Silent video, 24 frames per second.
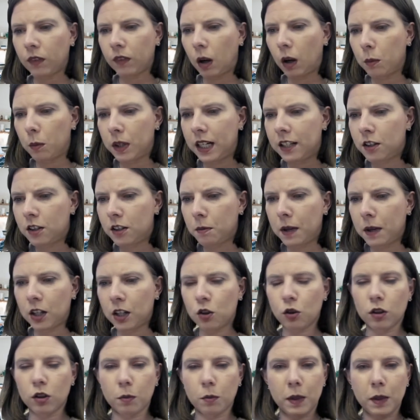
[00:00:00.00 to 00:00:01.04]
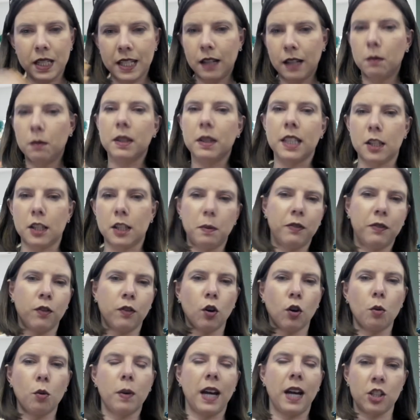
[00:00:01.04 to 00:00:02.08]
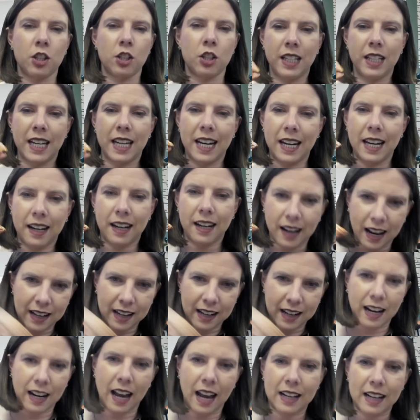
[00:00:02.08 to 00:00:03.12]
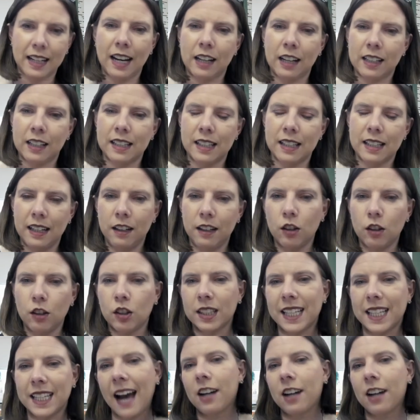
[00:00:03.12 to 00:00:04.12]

and we need to make sure that we deal with this before we actually get in and, and let's look at the